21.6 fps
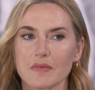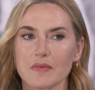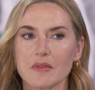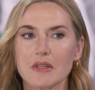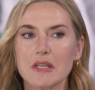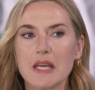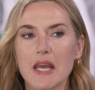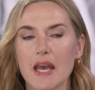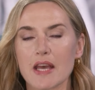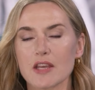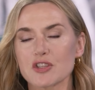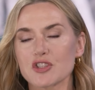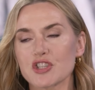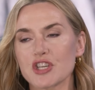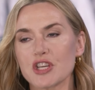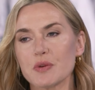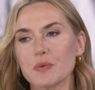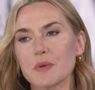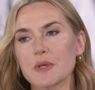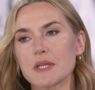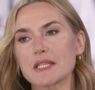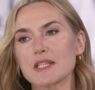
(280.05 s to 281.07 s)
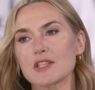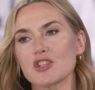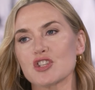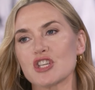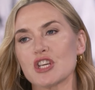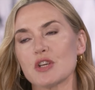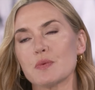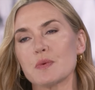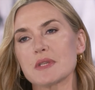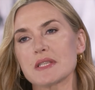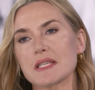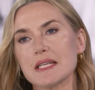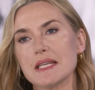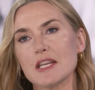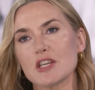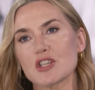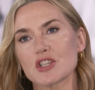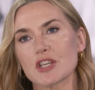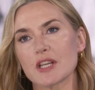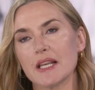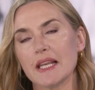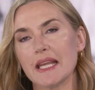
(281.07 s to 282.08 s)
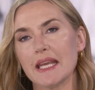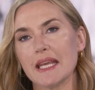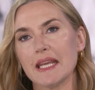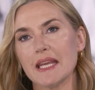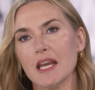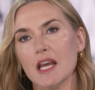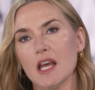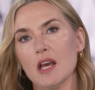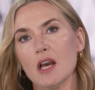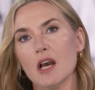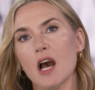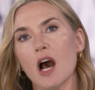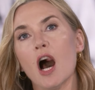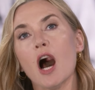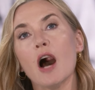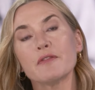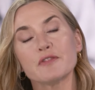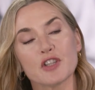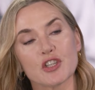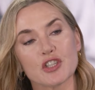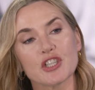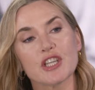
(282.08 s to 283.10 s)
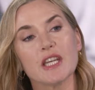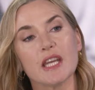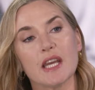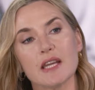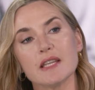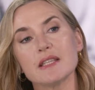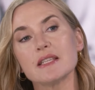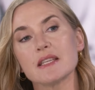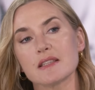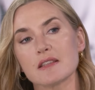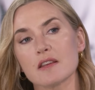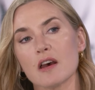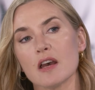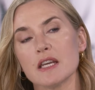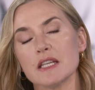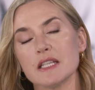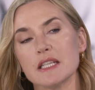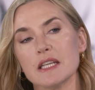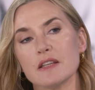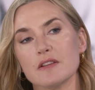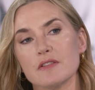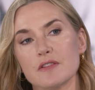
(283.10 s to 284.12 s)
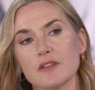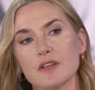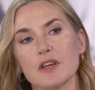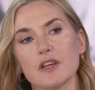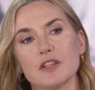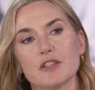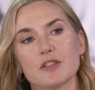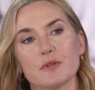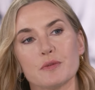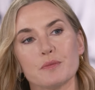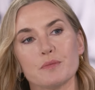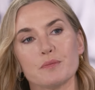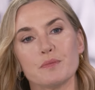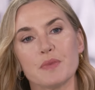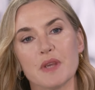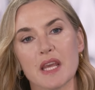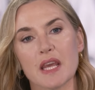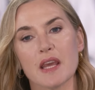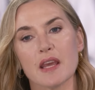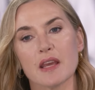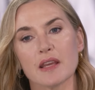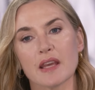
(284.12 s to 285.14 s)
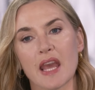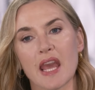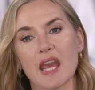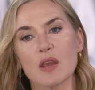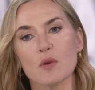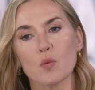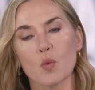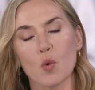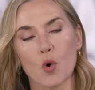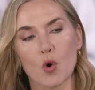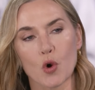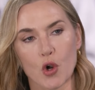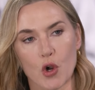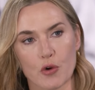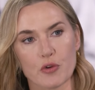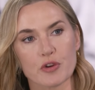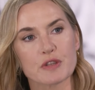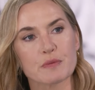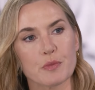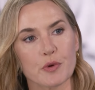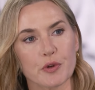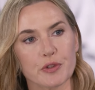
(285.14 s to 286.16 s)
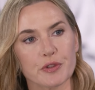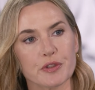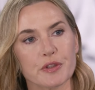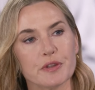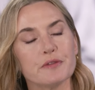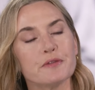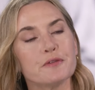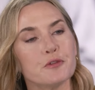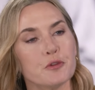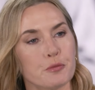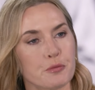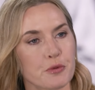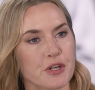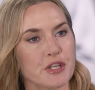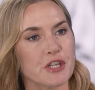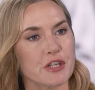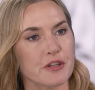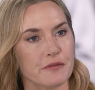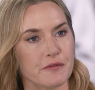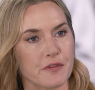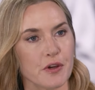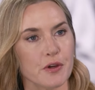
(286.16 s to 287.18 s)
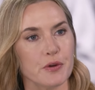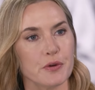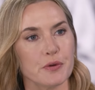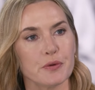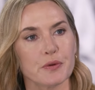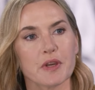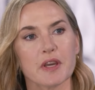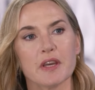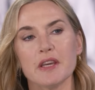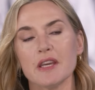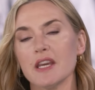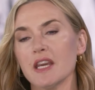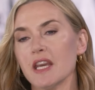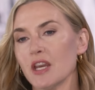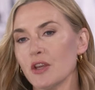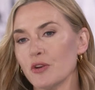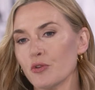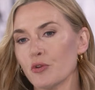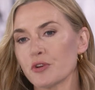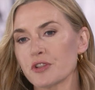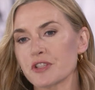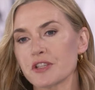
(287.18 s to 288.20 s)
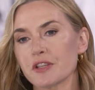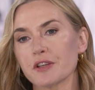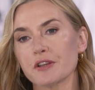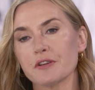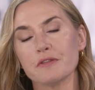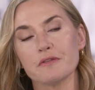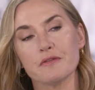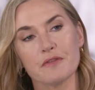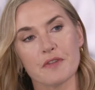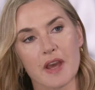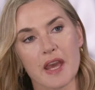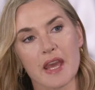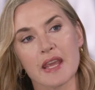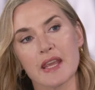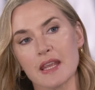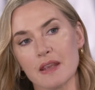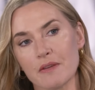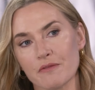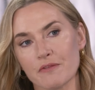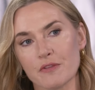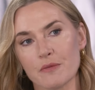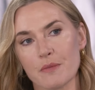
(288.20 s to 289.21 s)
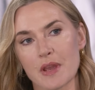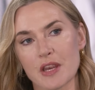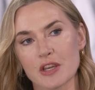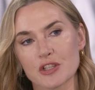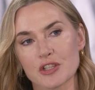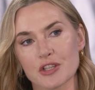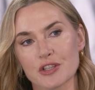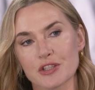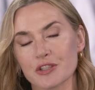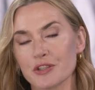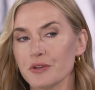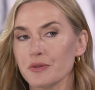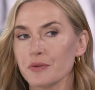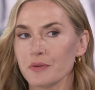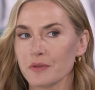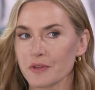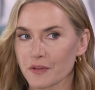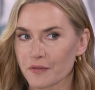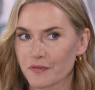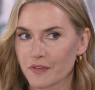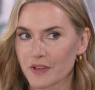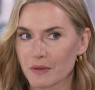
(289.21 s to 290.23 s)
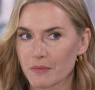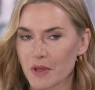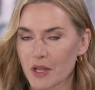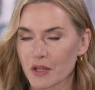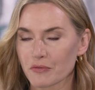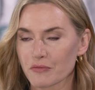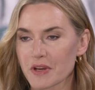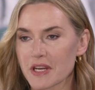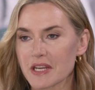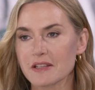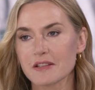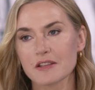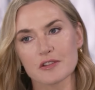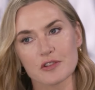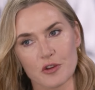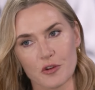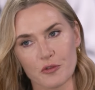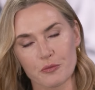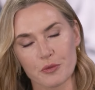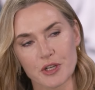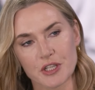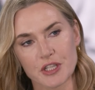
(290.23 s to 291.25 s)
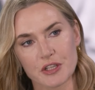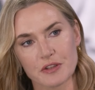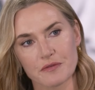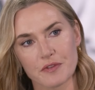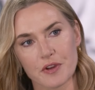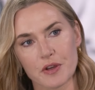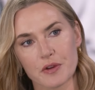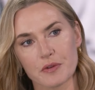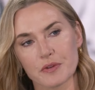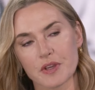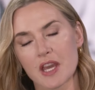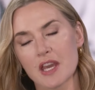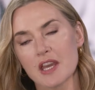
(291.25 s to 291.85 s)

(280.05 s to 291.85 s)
right? Yes, she was initially after she had decided that being a war correspondent for British Vogue in order to convey information to the female readers of British Vogue,